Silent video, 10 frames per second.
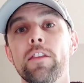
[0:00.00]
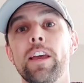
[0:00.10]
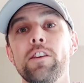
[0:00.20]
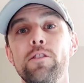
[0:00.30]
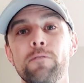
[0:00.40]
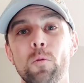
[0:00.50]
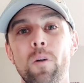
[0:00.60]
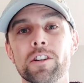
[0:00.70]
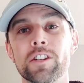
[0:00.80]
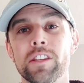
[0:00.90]
Thank you for
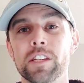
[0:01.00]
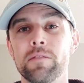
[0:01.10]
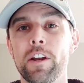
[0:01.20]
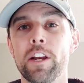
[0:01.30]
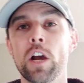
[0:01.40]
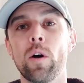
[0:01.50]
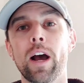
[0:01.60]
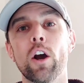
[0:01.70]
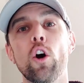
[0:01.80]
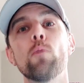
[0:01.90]
watching this video.
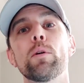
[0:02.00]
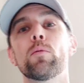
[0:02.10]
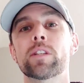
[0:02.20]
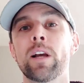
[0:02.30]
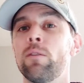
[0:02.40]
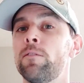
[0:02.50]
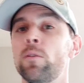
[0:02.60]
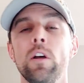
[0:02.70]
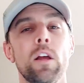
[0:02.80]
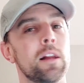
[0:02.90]
I hope it was
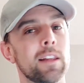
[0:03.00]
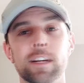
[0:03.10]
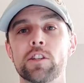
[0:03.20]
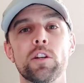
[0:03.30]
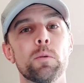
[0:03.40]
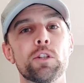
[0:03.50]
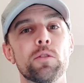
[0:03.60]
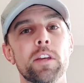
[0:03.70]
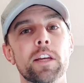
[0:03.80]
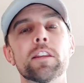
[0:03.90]
helpful. Let us know what you
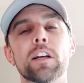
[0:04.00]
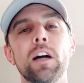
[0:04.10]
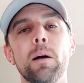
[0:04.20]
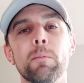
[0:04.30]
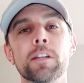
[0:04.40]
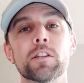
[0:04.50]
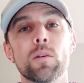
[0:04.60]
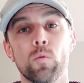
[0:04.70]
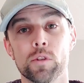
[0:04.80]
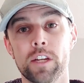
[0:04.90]
think in the comments.
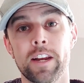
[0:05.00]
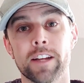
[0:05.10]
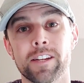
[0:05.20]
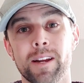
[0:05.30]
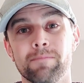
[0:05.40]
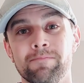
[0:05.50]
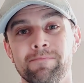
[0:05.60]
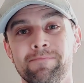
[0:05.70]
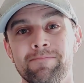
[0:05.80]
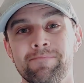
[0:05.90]
We'll see you next
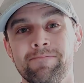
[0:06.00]
time.